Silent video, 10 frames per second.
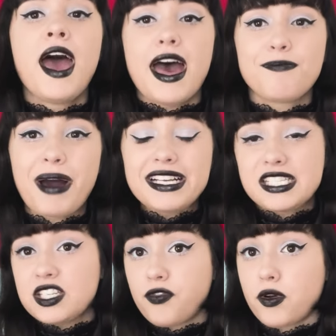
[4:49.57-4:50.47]
And
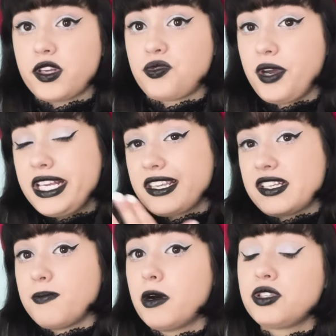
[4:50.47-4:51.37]
Pisces, for this reason,
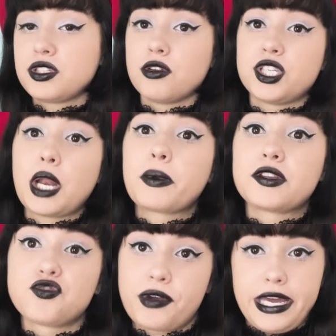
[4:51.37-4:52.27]
is most associated
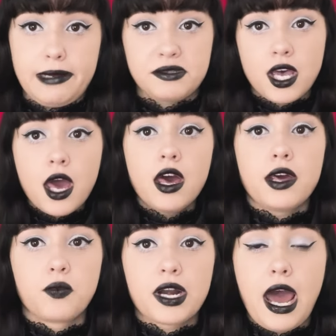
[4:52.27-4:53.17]
with dreams.
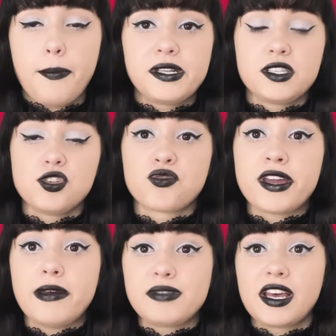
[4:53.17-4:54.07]
And what happens in
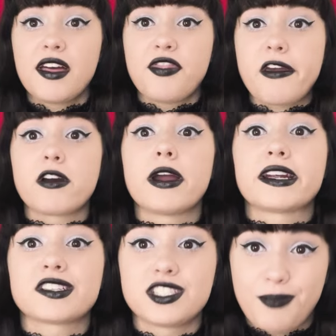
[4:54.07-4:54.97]
dreams? They are
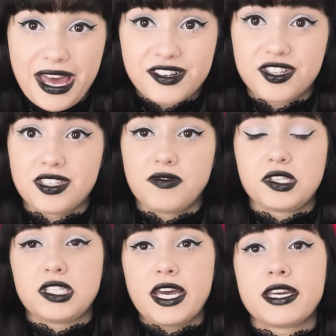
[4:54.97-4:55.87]
expansions of the
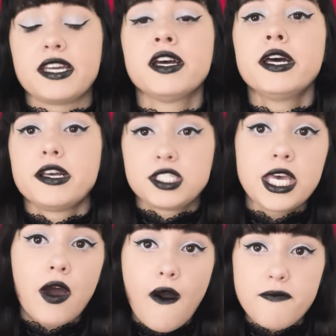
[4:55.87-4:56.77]
psyche. See
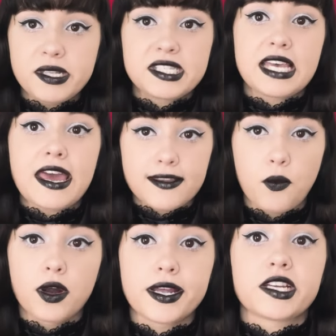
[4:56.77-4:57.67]
how I've been saying the
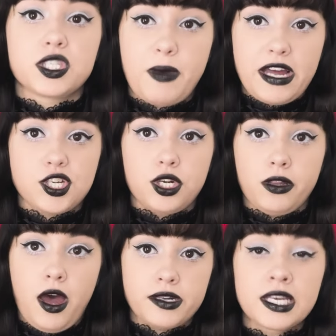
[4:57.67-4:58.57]
word expansion a
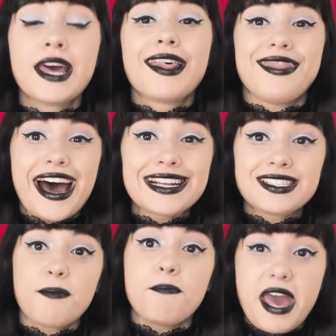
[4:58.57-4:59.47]
lot? That is
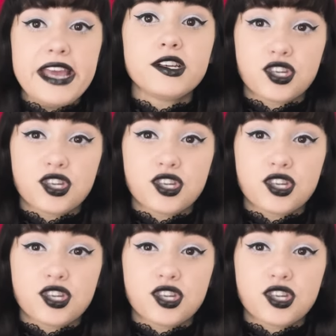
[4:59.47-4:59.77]
the main